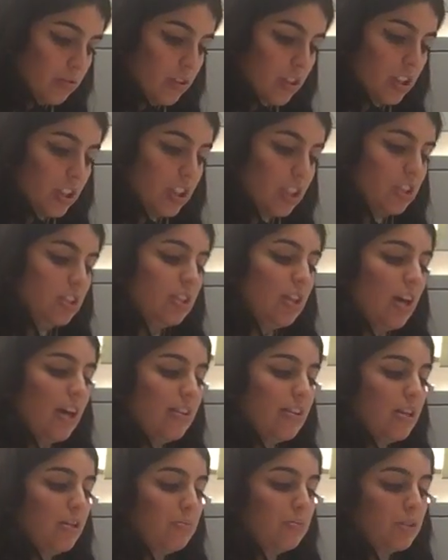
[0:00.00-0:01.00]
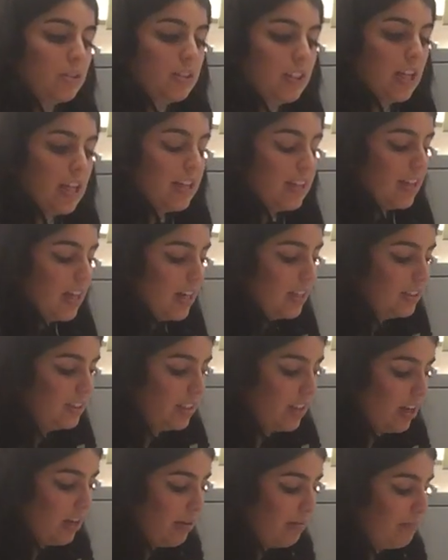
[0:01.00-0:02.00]
privileges, and then we'll say that
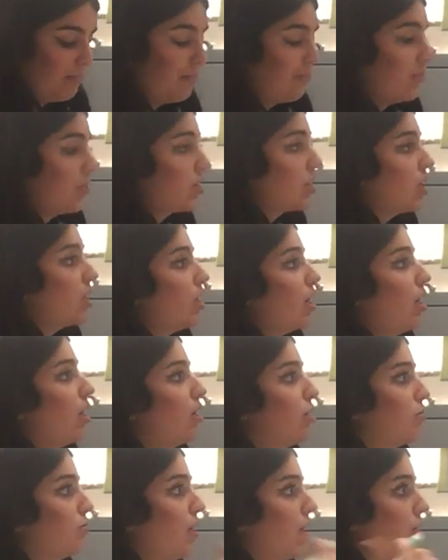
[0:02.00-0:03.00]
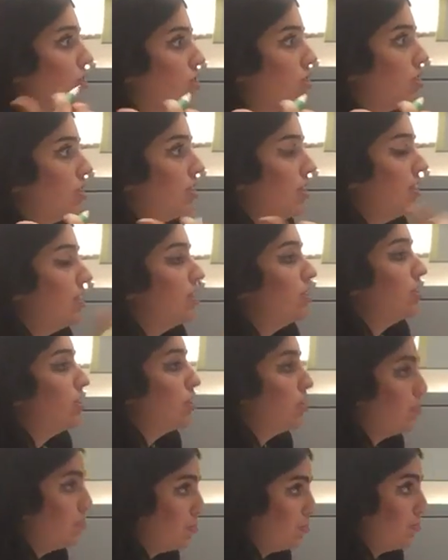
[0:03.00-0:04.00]
Reynolds needs
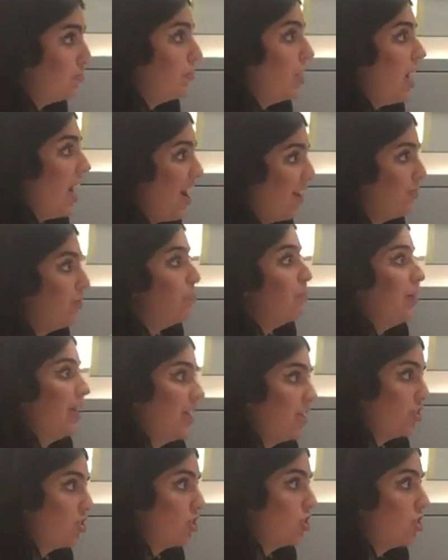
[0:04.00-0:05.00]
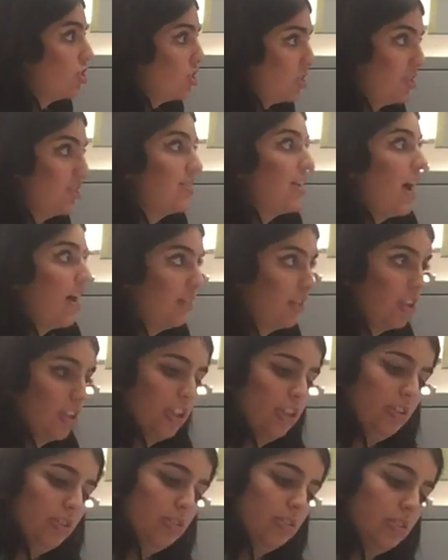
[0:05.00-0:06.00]
to have a pitch to
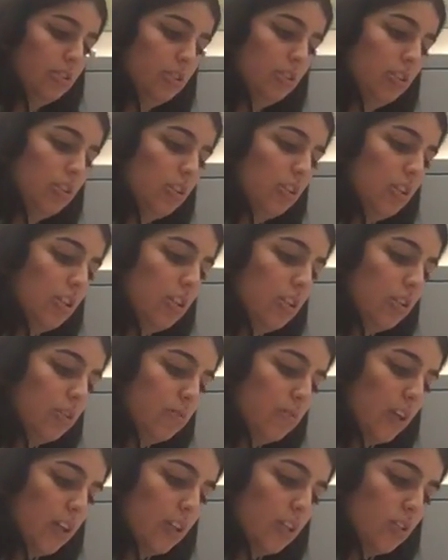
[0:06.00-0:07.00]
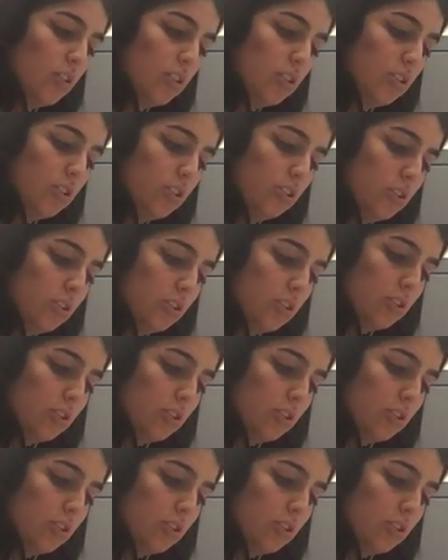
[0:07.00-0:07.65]
Statler. Reynolds